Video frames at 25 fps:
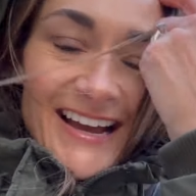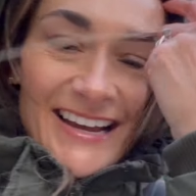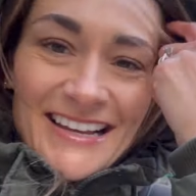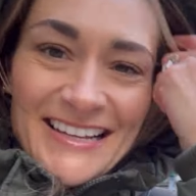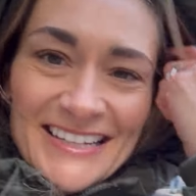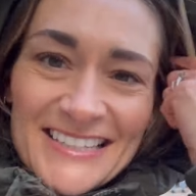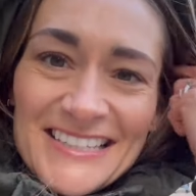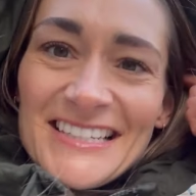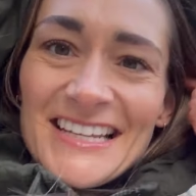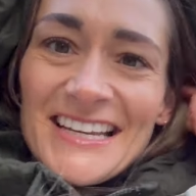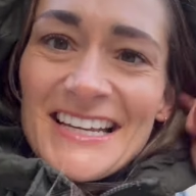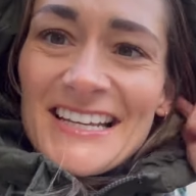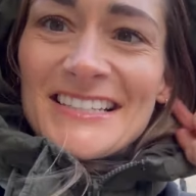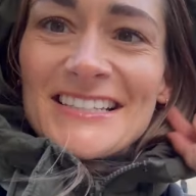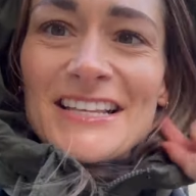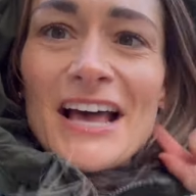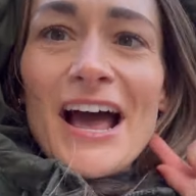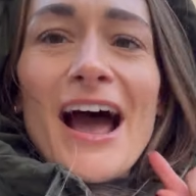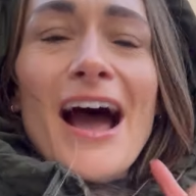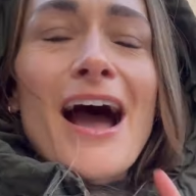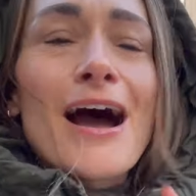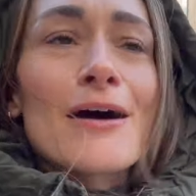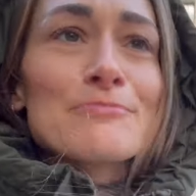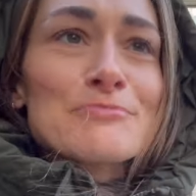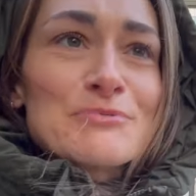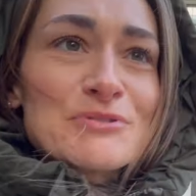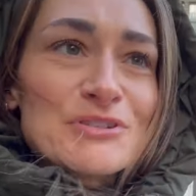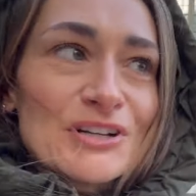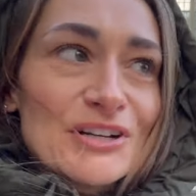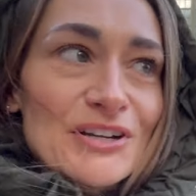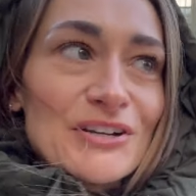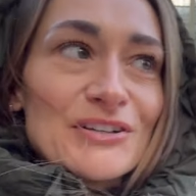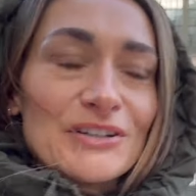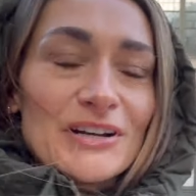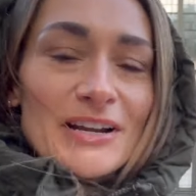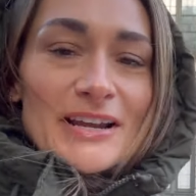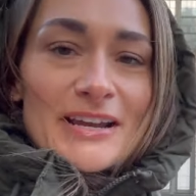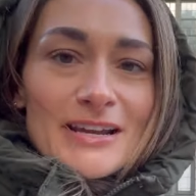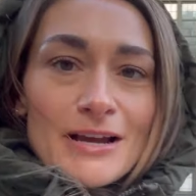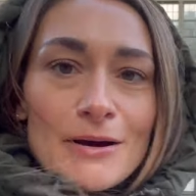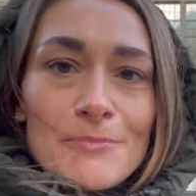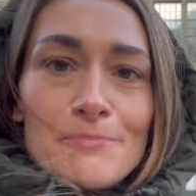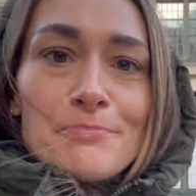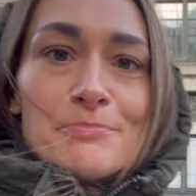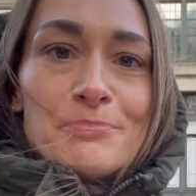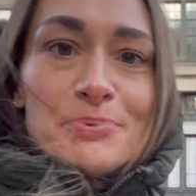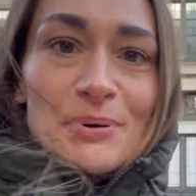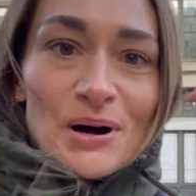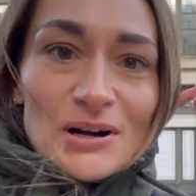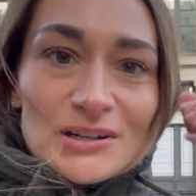It is absolutely
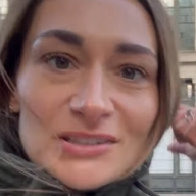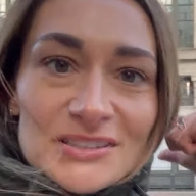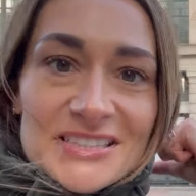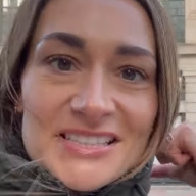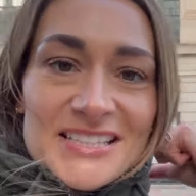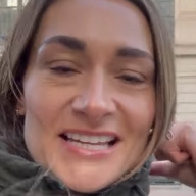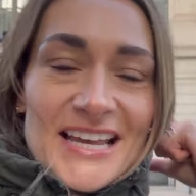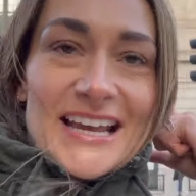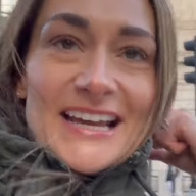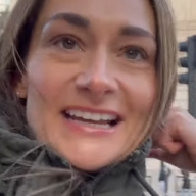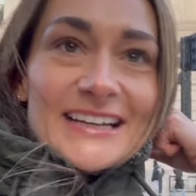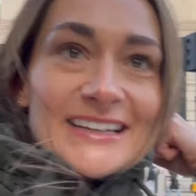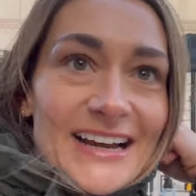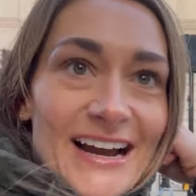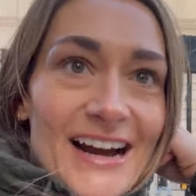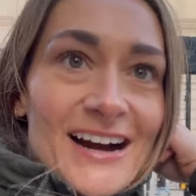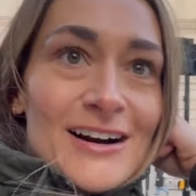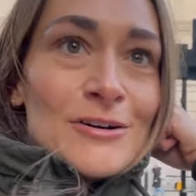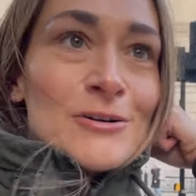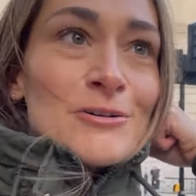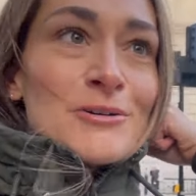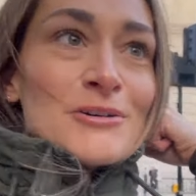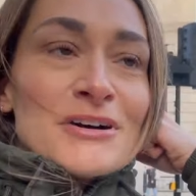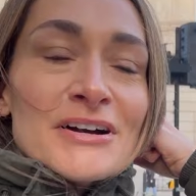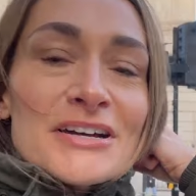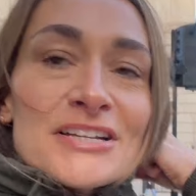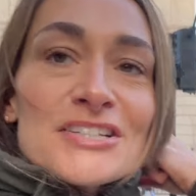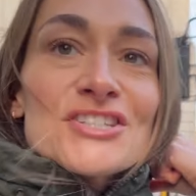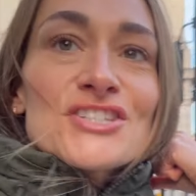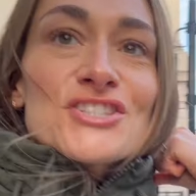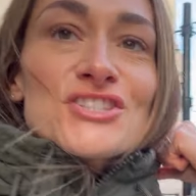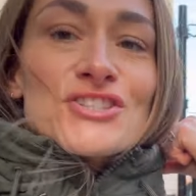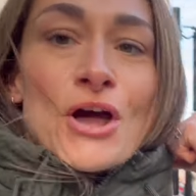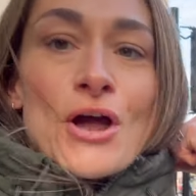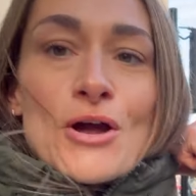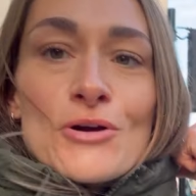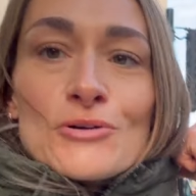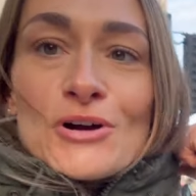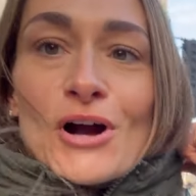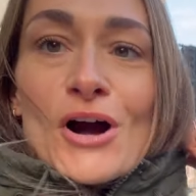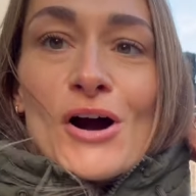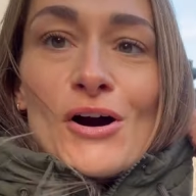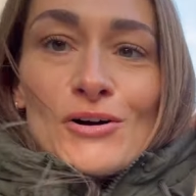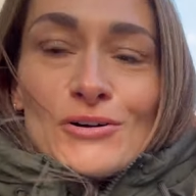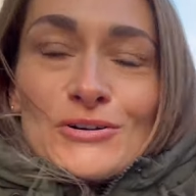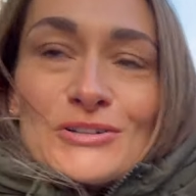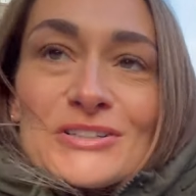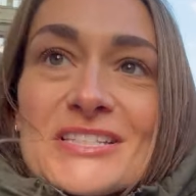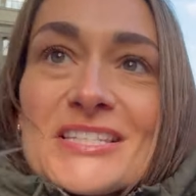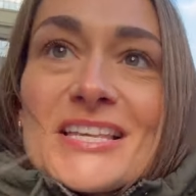Baltic out, so
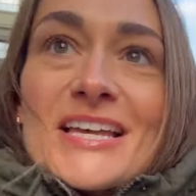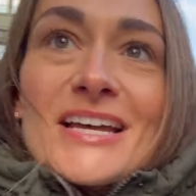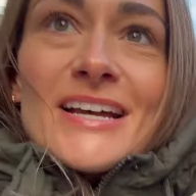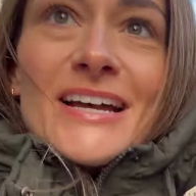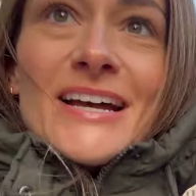cold.